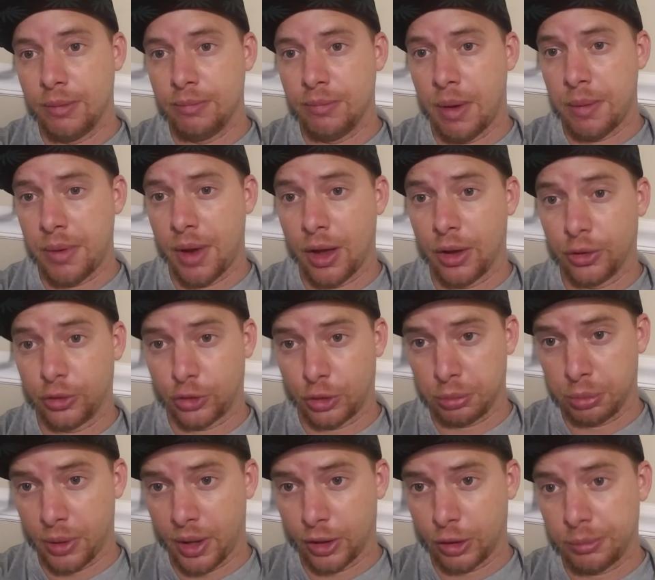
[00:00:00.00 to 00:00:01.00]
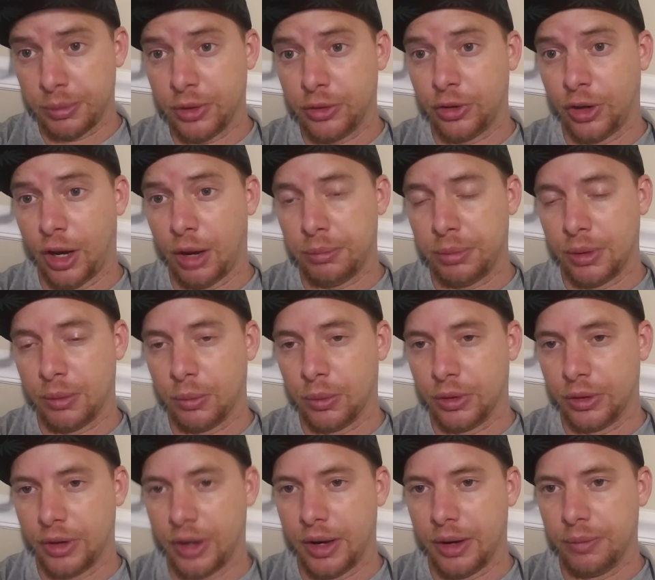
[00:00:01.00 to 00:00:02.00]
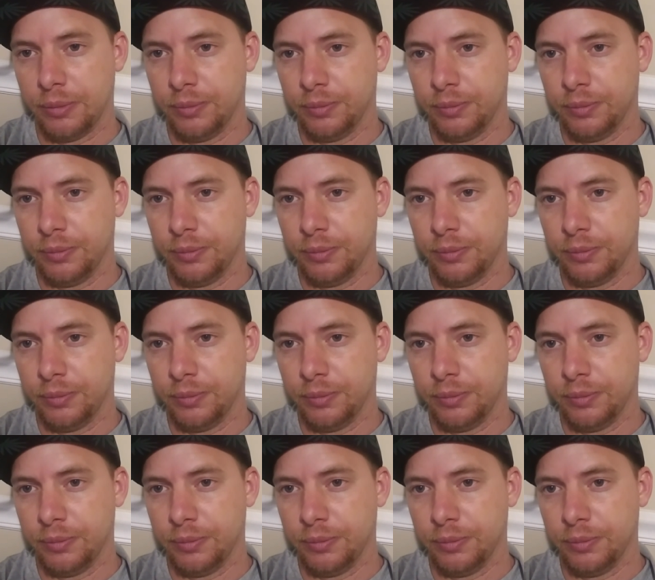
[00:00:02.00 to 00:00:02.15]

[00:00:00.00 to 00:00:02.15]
Maybe Aleister Black will be champion one day.